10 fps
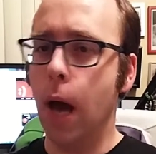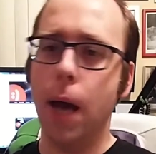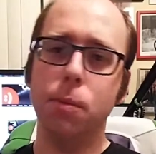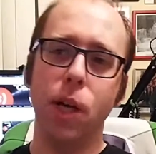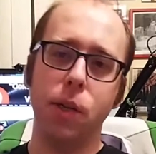
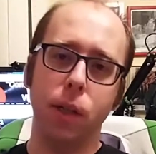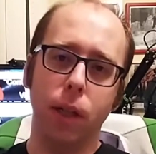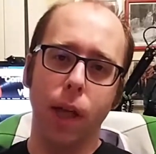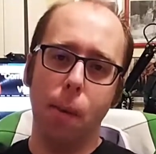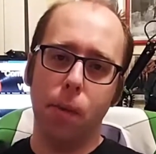I'm Jason
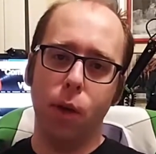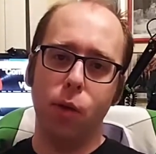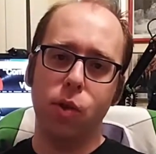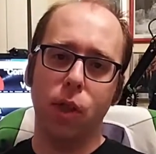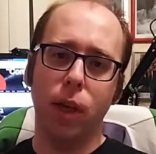Kalama, the
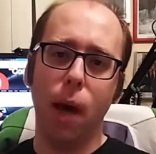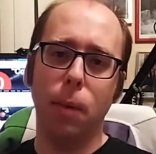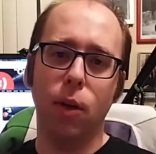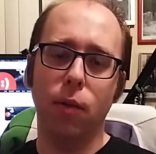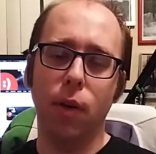host of the
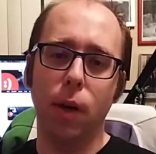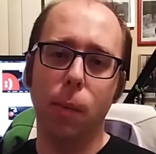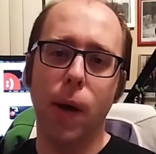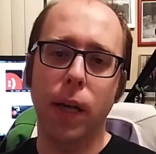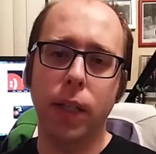Comedy on
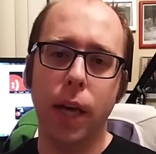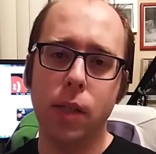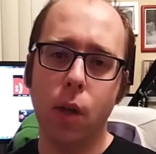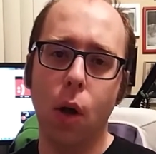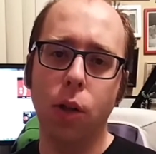Vinyl
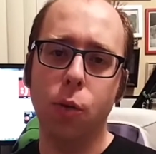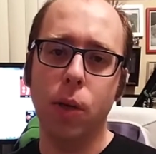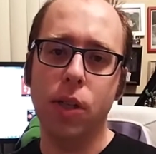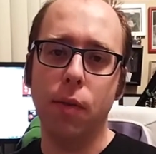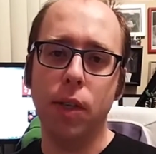podcast. All of
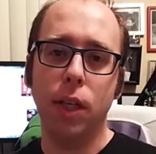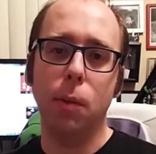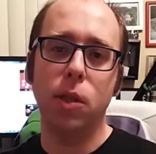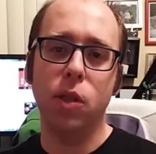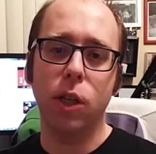
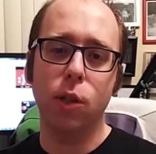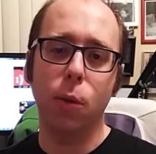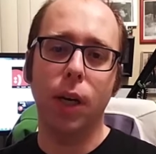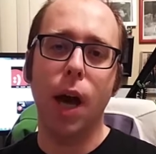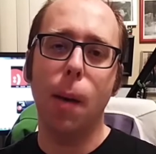2017, I'm listening
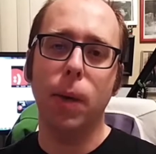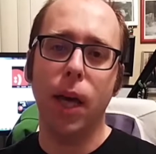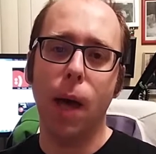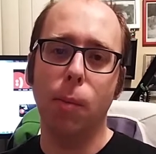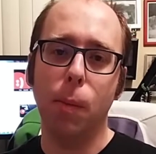to a
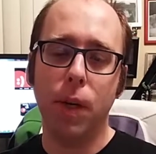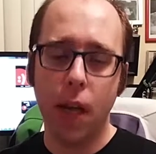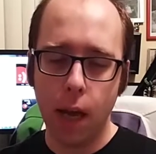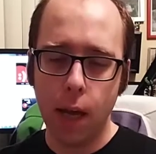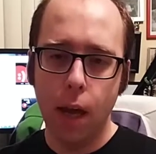comedy album a
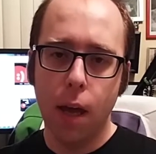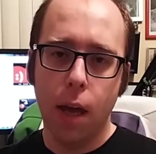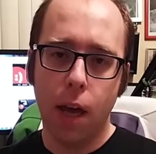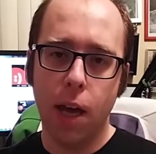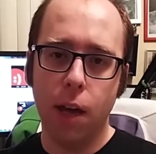day.
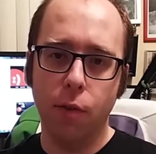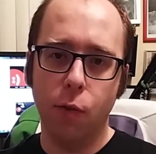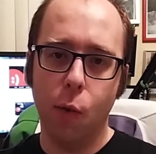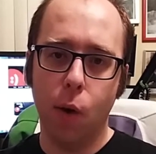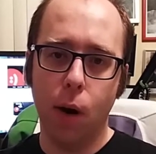And
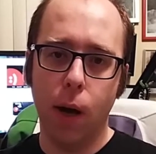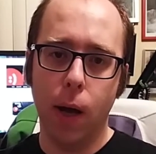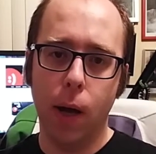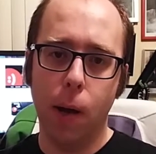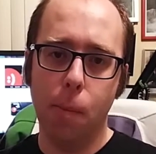for
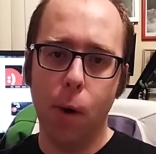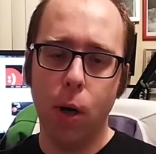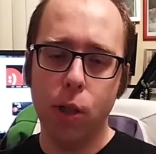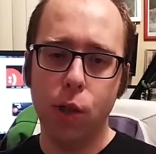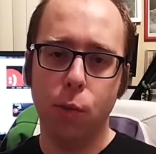
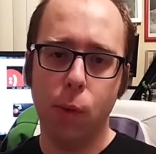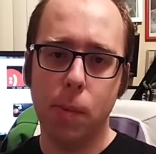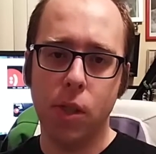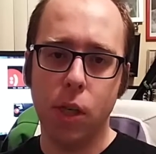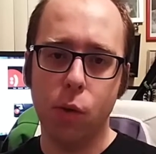March,
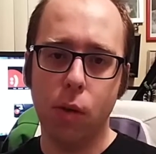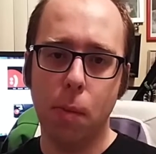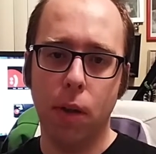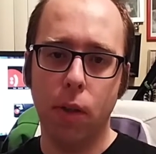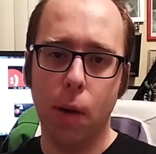Women's History
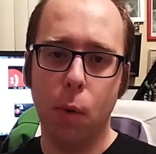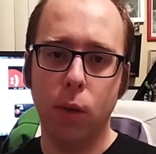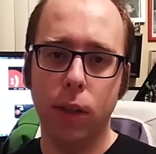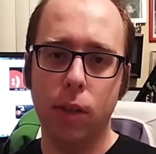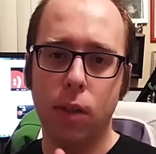Month, I'm
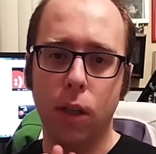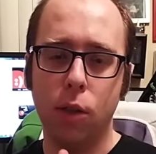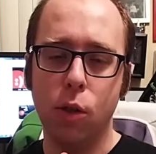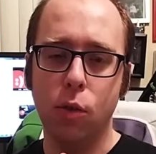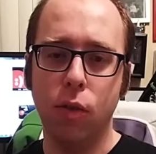only
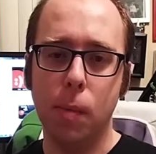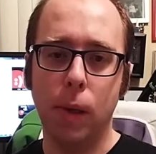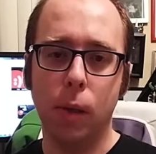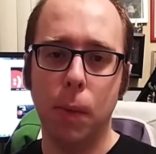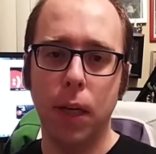listening to
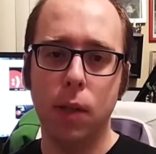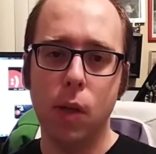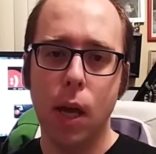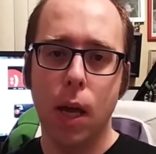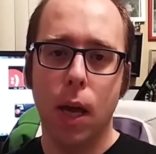female comedians.